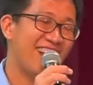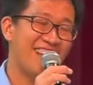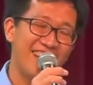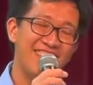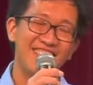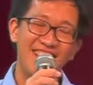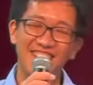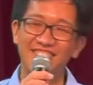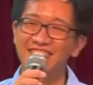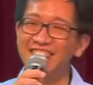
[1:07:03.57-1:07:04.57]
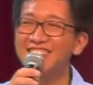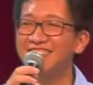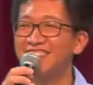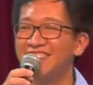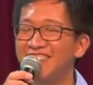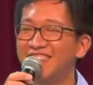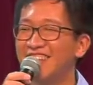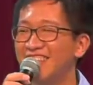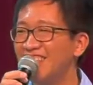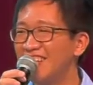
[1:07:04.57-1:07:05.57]
I, actually, I don't think so. Right?
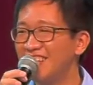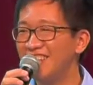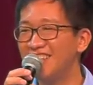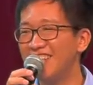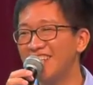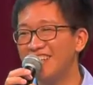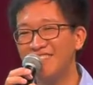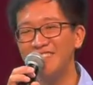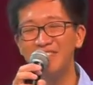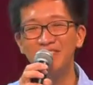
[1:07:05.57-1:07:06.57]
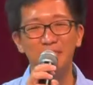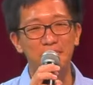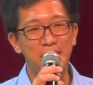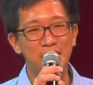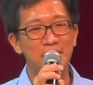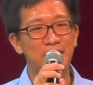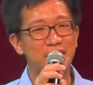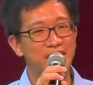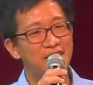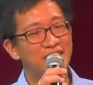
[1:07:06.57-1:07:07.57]
I, I think that it comes from many,
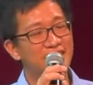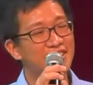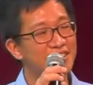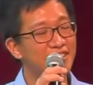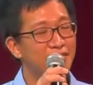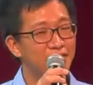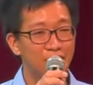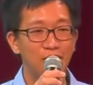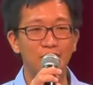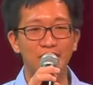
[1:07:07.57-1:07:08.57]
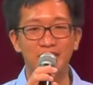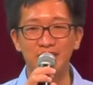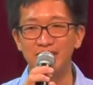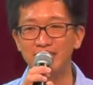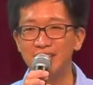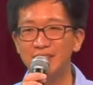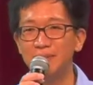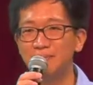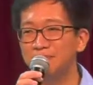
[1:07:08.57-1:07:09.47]
many years of following Jesus